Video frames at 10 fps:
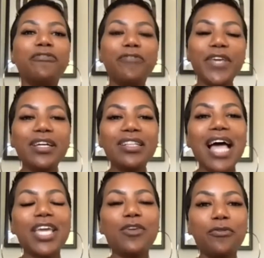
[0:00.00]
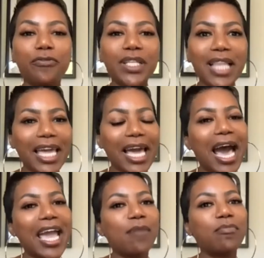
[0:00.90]
You feel like
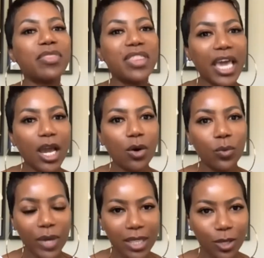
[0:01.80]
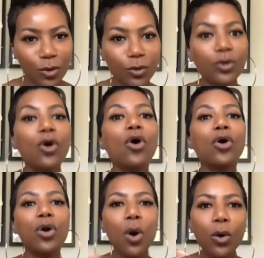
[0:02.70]
I am there with you,
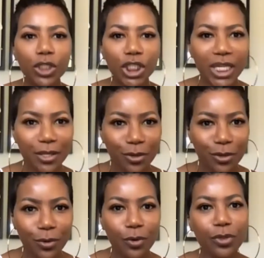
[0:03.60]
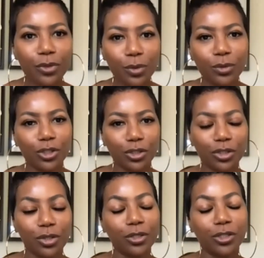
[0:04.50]
coaching you through
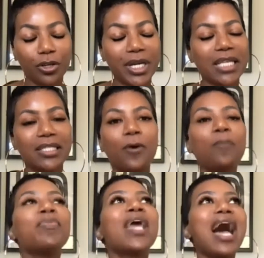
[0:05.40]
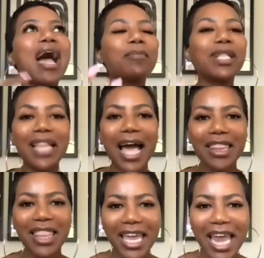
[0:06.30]
the journey. So I'm
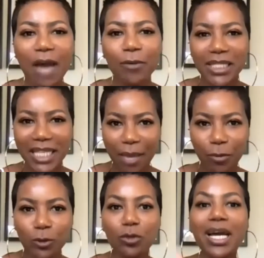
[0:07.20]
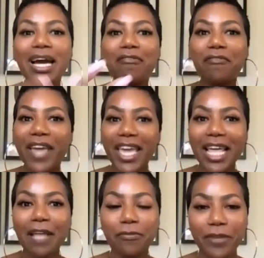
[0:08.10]
glad that I was able to convey
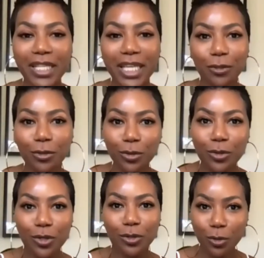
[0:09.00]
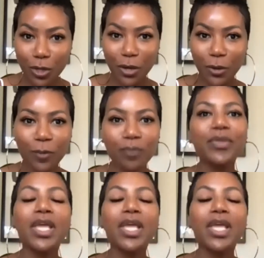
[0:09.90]
that feeling to you